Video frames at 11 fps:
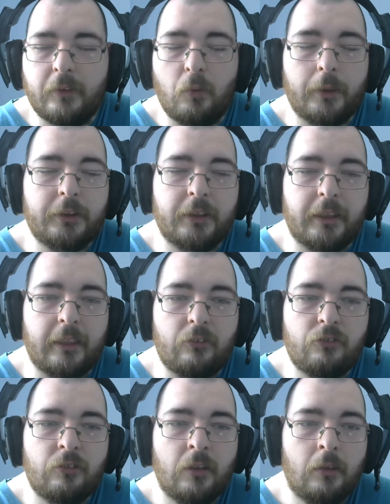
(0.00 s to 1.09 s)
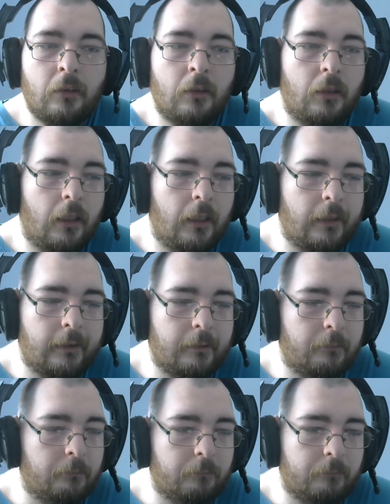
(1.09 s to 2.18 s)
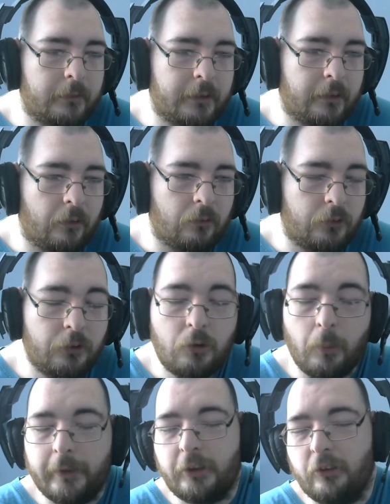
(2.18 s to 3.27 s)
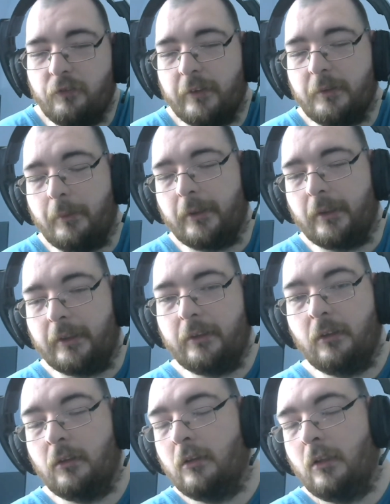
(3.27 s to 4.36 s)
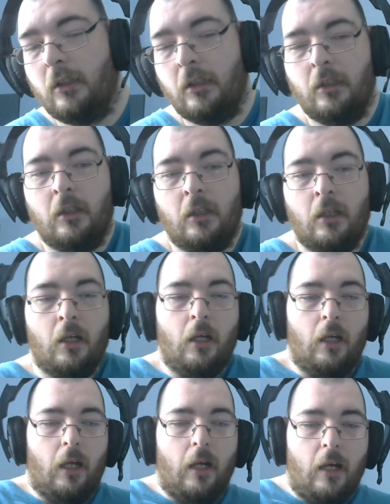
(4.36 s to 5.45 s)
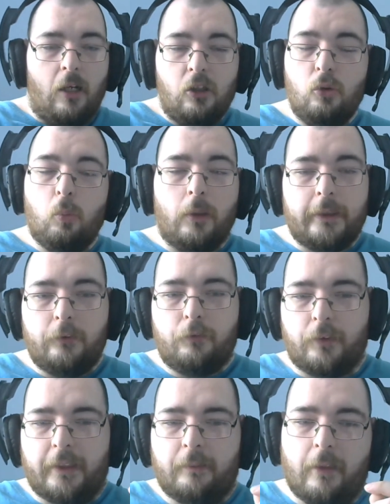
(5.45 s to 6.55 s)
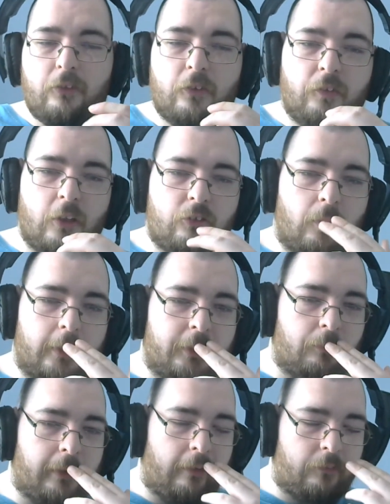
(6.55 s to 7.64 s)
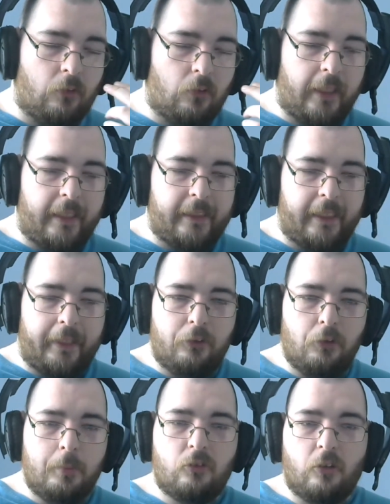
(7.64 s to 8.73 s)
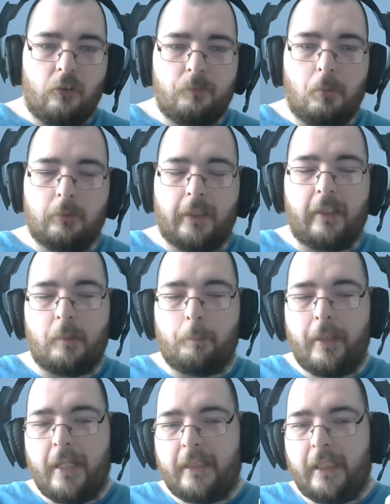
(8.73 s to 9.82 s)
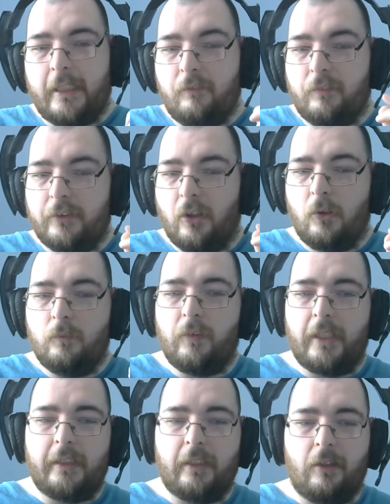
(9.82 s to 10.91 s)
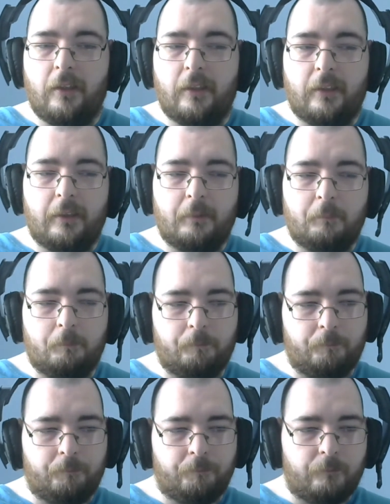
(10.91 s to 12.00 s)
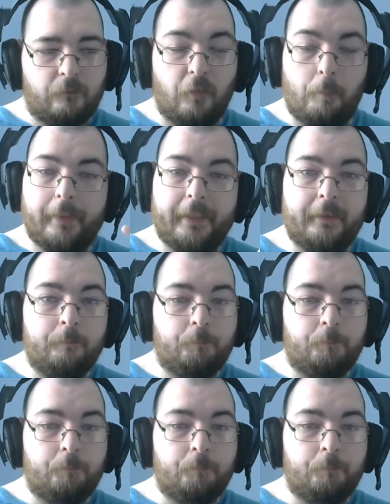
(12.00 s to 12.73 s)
question is, you know, two questions fundamentally. Who won E3? That's the first question we have to look at here. Ubisoft pulled out the bag, even though they, for me,